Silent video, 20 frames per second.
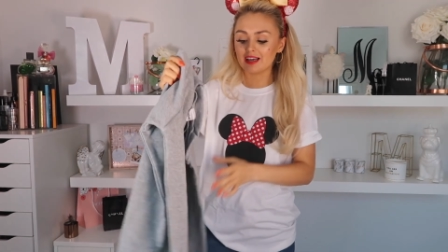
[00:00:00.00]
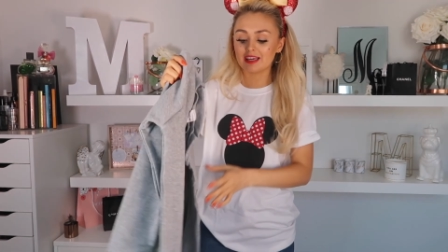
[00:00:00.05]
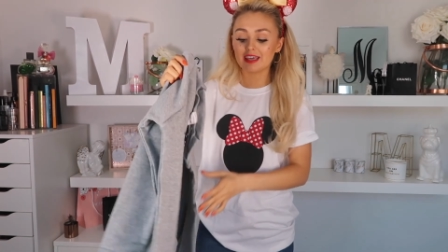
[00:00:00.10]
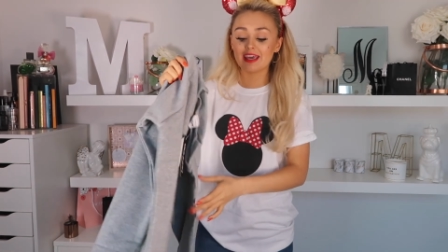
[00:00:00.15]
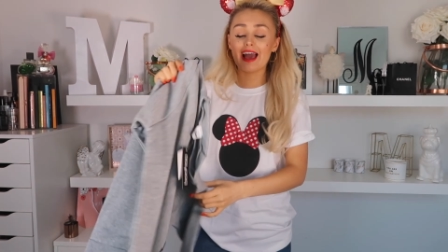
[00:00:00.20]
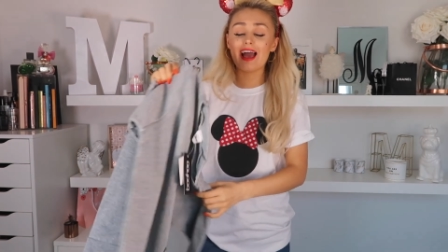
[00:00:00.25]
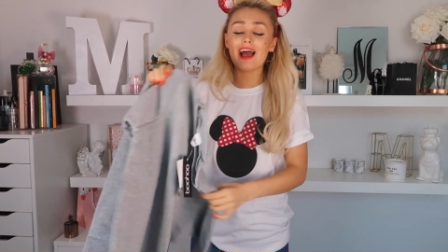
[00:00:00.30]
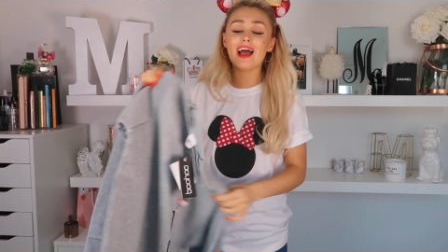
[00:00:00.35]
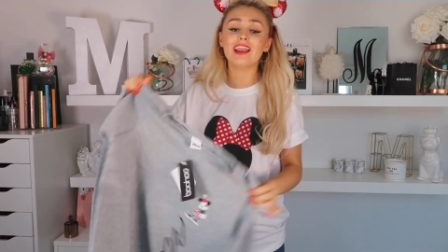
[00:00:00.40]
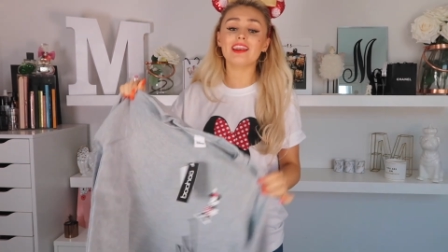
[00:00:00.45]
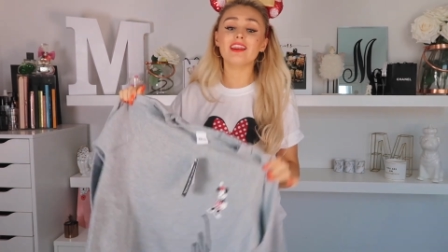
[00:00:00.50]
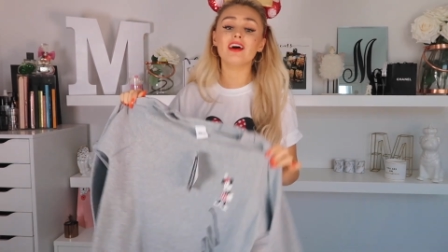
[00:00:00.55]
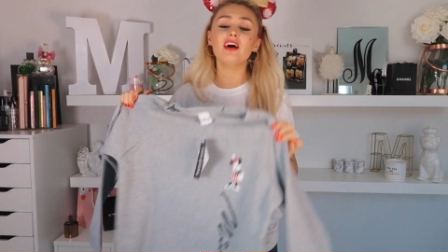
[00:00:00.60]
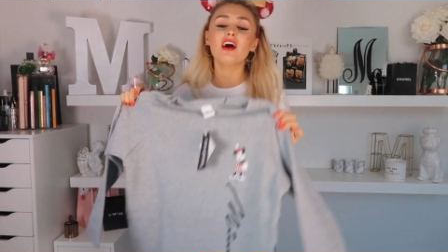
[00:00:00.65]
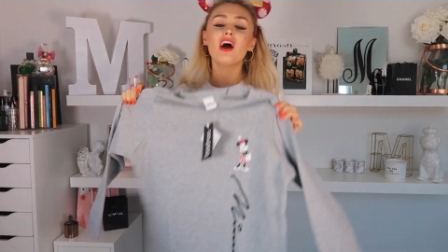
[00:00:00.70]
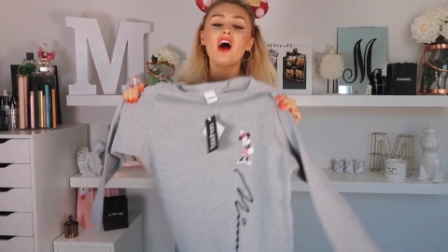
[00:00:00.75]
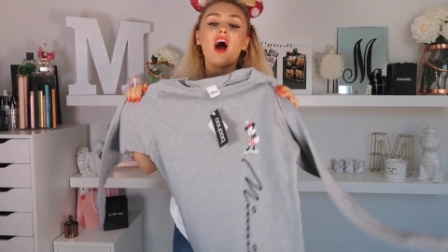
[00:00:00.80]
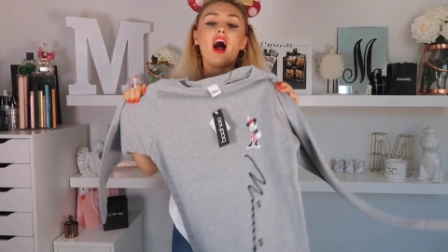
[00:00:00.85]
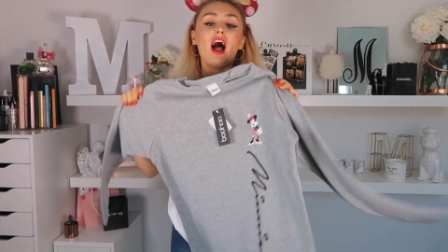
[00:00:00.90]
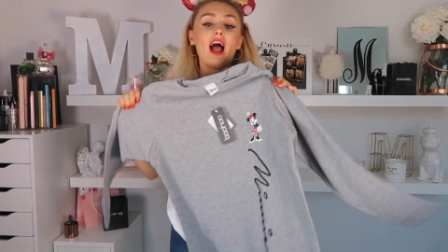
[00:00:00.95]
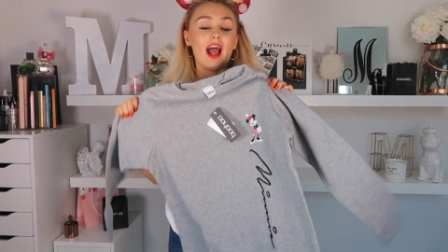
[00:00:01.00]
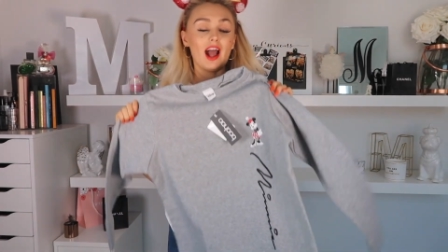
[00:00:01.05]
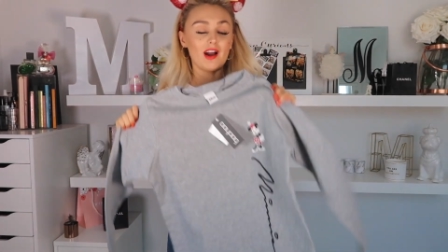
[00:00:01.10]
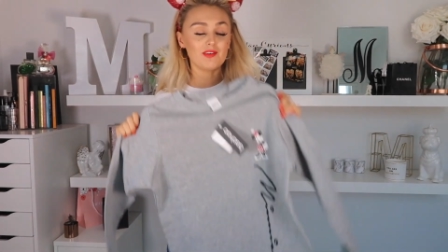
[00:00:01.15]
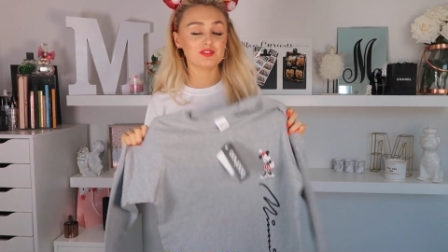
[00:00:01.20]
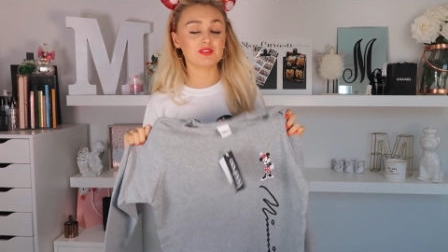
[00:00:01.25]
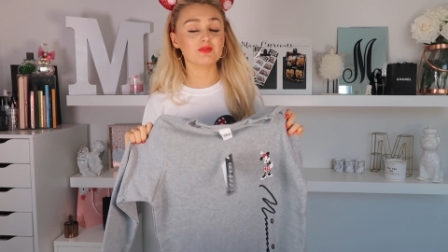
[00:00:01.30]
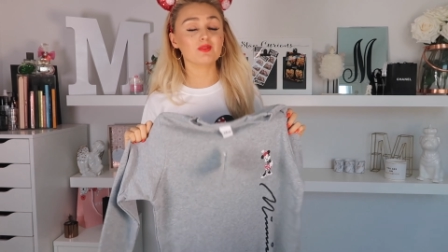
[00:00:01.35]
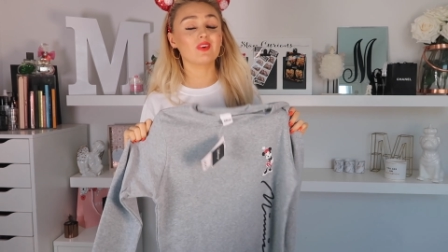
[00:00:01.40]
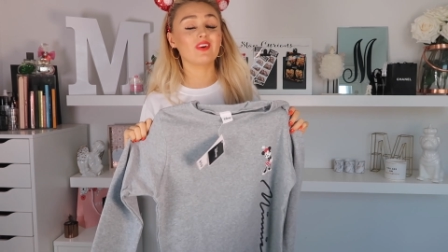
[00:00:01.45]
Again, I
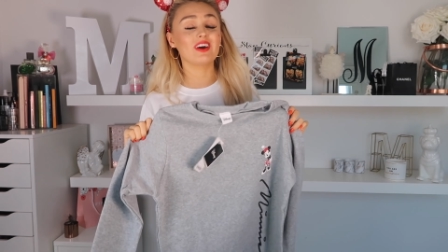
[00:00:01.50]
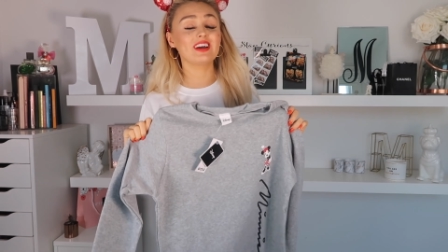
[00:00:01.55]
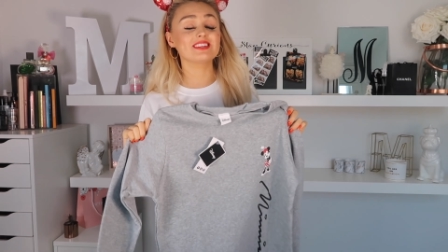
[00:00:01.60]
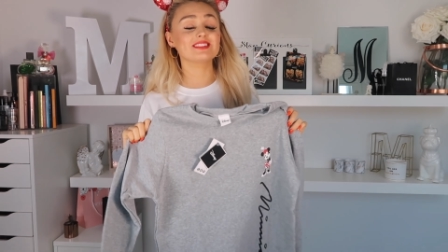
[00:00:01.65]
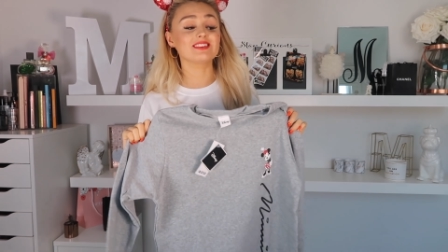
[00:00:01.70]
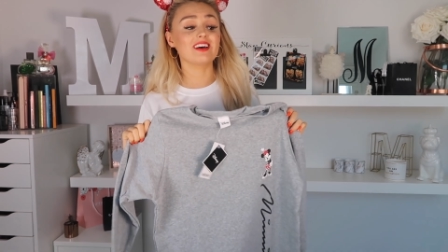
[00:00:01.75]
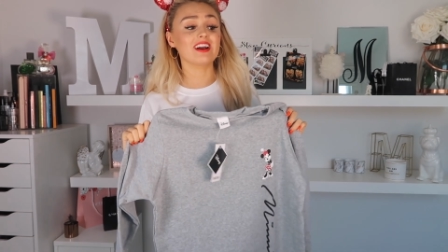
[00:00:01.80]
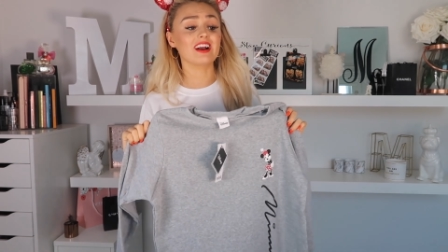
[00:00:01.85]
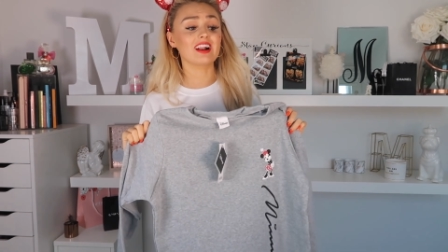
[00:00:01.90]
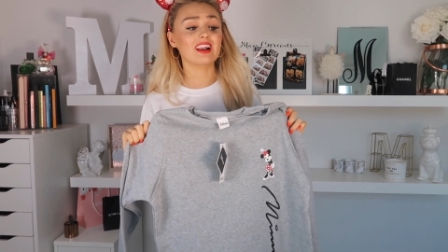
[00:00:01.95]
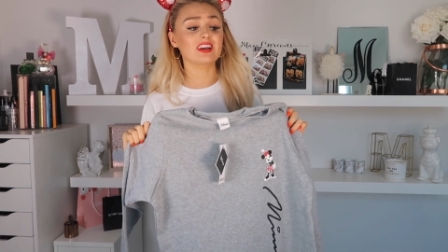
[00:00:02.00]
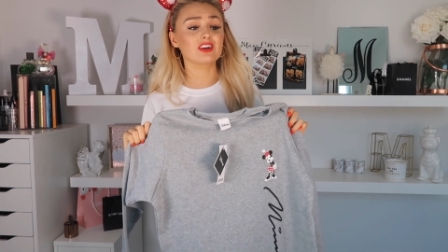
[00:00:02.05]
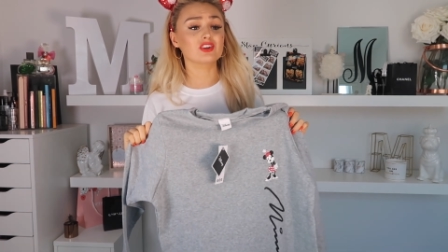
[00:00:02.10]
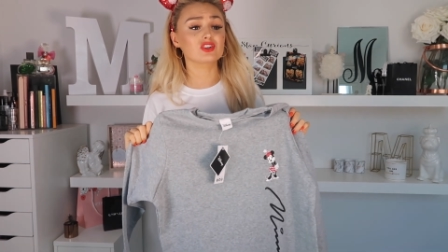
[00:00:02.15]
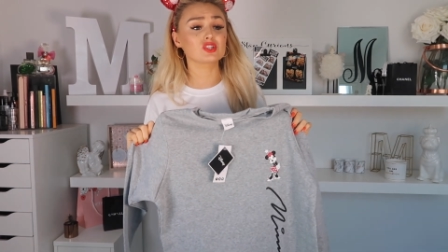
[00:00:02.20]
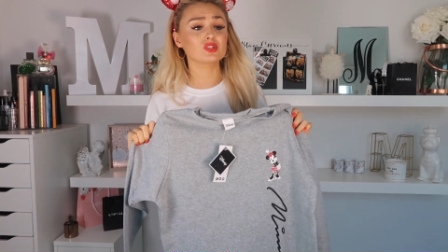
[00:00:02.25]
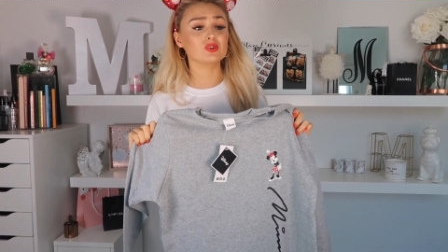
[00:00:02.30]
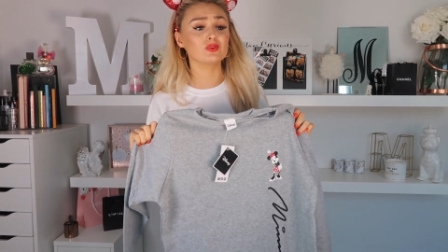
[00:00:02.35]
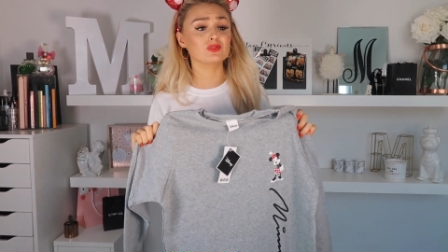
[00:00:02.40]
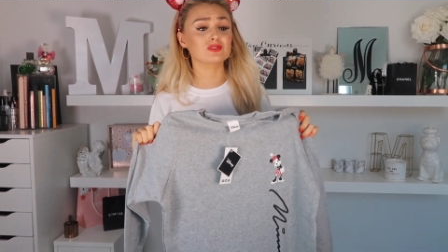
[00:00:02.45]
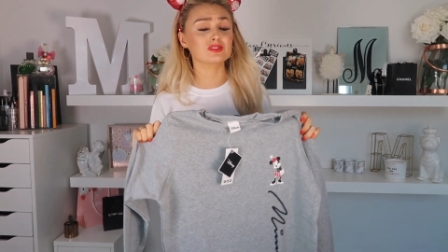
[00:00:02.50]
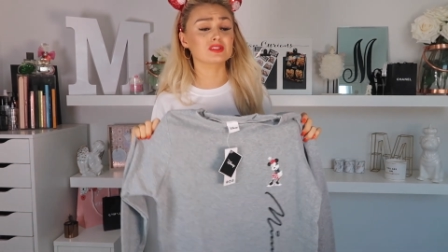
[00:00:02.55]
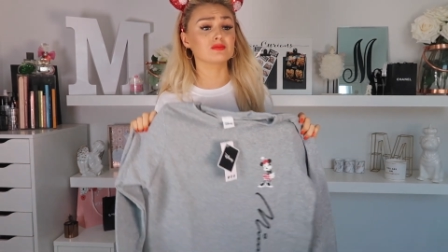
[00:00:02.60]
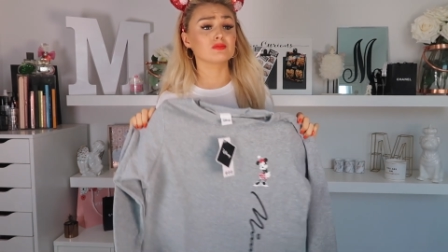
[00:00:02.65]
have some grey cycling shorts